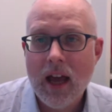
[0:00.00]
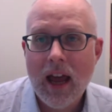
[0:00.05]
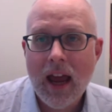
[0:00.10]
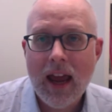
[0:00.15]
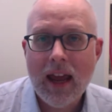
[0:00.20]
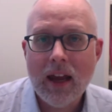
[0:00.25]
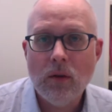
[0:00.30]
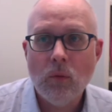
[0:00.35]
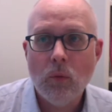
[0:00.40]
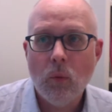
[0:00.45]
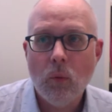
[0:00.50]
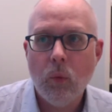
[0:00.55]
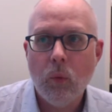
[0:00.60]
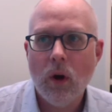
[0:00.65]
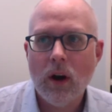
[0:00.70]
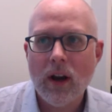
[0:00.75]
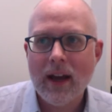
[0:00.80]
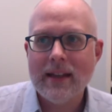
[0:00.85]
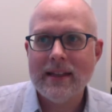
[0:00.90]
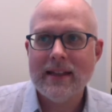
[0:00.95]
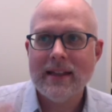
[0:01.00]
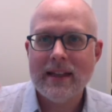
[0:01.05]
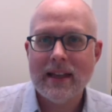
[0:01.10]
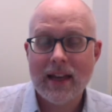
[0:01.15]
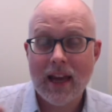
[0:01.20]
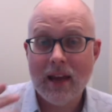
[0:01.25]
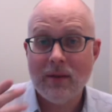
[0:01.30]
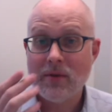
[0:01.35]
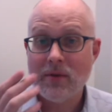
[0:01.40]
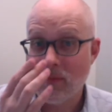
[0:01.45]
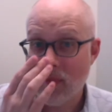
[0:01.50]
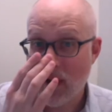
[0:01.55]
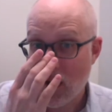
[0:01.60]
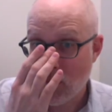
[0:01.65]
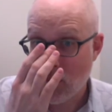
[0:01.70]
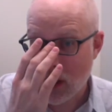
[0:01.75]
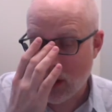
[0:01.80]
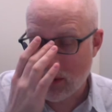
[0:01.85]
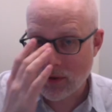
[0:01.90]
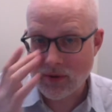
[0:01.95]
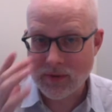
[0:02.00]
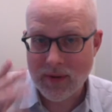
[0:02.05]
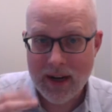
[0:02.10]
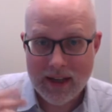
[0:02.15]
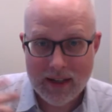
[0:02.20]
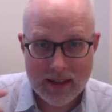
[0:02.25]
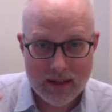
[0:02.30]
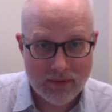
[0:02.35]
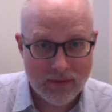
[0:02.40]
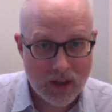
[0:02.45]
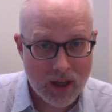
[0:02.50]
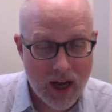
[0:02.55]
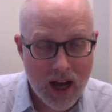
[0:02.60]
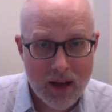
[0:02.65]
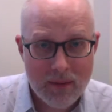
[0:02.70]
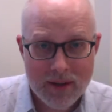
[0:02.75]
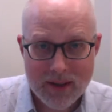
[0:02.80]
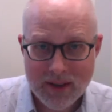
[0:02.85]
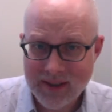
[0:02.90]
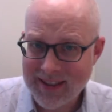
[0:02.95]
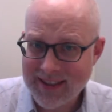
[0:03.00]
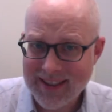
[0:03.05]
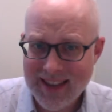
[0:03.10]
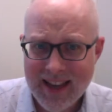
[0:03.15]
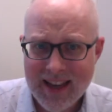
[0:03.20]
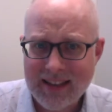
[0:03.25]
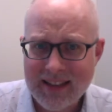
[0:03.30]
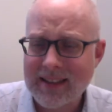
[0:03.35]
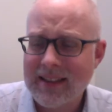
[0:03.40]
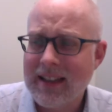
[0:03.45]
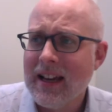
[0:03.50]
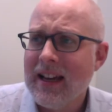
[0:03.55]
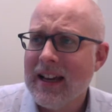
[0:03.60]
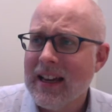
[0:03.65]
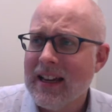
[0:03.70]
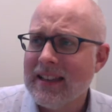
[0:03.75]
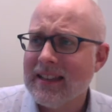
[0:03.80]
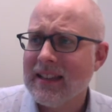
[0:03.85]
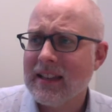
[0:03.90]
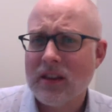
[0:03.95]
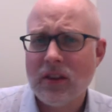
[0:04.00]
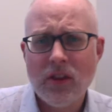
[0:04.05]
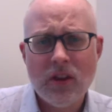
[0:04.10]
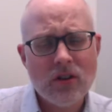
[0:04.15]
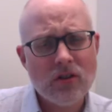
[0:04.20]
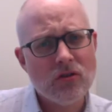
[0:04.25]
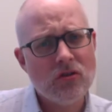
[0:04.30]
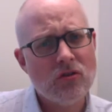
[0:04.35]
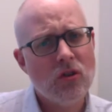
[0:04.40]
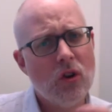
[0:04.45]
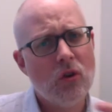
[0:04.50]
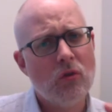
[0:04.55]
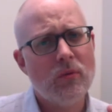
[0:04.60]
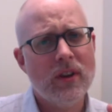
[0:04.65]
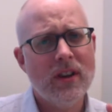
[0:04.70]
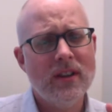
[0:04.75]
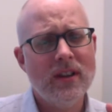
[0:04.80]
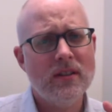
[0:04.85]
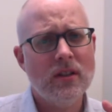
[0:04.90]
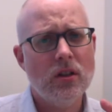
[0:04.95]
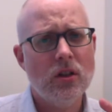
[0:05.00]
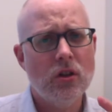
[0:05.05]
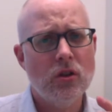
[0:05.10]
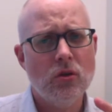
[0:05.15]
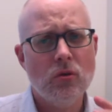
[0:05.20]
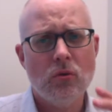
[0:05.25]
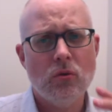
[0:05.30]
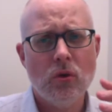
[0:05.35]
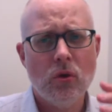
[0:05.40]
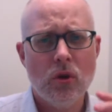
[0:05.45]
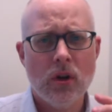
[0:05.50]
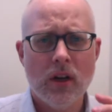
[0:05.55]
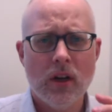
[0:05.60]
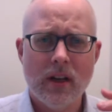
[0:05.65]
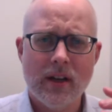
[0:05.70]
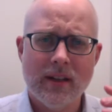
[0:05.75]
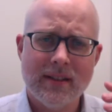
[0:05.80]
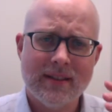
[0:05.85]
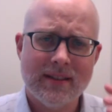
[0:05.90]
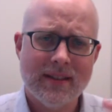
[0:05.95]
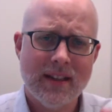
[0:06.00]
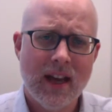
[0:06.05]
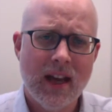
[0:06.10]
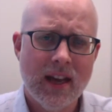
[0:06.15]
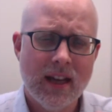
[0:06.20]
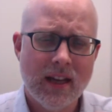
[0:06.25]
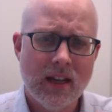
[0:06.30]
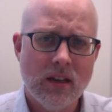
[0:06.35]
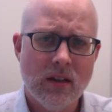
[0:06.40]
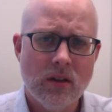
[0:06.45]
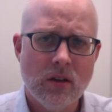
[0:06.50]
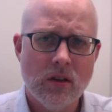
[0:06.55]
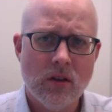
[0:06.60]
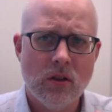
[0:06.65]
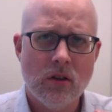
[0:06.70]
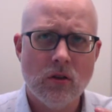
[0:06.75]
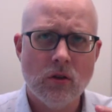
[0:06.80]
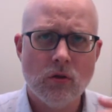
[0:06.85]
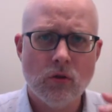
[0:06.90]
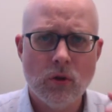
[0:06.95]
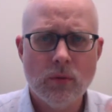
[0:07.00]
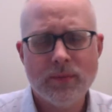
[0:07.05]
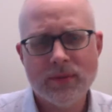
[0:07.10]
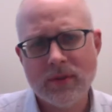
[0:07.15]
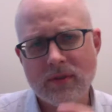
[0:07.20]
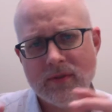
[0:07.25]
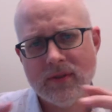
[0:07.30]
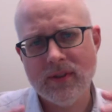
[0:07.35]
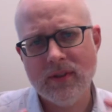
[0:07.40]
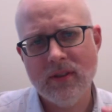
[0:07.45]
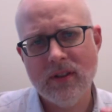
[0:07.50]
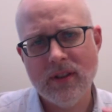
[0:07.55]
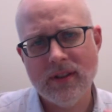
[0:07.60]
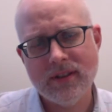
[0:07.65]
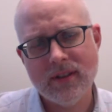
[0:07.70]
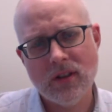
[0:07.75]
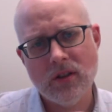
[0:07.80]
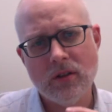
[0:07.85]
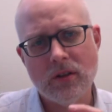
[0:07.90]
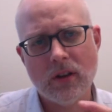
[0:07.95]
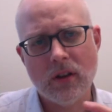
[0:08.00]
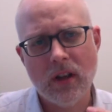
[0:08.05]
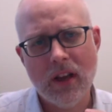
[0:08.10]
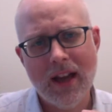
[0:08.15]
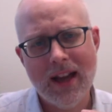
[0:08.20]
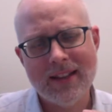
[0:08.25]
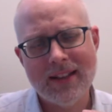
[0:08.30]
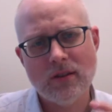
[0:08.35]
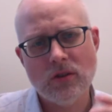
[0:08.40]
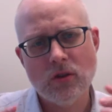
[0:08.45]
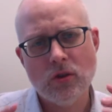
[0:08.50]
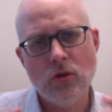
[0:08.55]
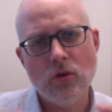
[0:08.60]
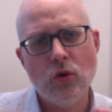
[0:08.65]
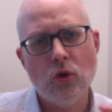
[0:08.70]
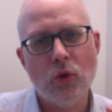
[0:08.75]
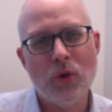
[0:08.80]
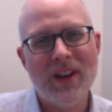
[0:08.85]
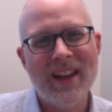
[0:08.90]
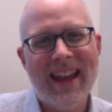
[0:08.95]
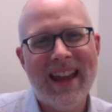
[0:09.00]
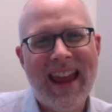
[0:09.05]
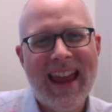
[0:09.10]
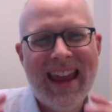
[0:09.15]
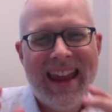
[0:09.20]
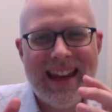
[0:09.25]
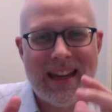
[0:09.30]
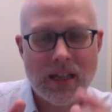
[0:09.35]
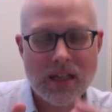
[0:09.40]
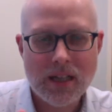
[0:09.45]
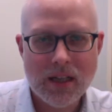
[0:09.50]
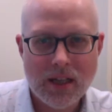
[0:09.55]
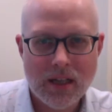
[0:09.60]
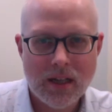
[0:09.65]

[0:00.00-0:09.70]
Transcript: And one idea that came to mind while I was writing different comments is this, is like, there's no reason you couldn't assign groups of students in your class to create